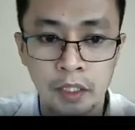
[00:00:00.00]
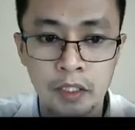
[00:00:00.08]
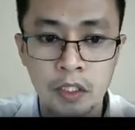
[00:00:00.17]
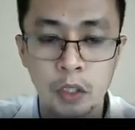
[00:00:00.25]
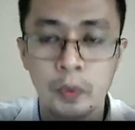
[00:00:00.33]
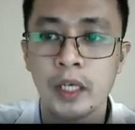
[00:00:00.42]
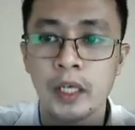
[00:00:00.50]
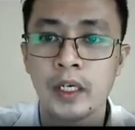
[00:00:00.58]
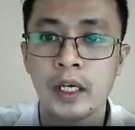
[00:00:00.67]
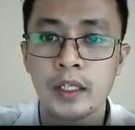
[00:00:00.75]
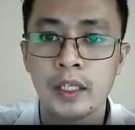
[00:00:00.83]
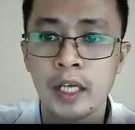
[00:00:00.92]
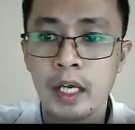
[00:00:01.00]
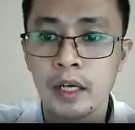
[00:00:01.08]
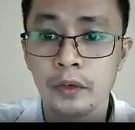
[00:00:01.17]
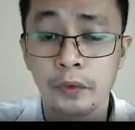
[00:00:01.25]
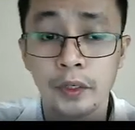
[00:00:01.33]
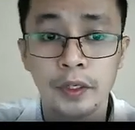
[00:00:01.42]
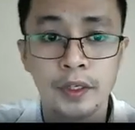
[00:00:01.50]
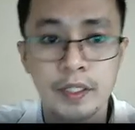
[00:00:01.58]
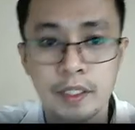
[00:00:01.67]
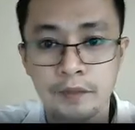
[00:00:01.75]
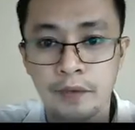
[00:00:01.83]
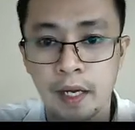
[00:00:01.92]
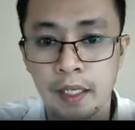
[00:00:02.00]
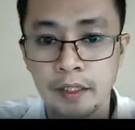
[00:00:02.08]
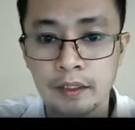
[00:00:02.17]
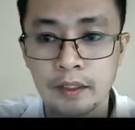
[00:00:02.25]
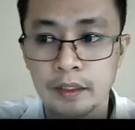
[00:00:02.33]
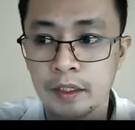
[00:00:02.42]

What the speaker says: so we cannot read these files.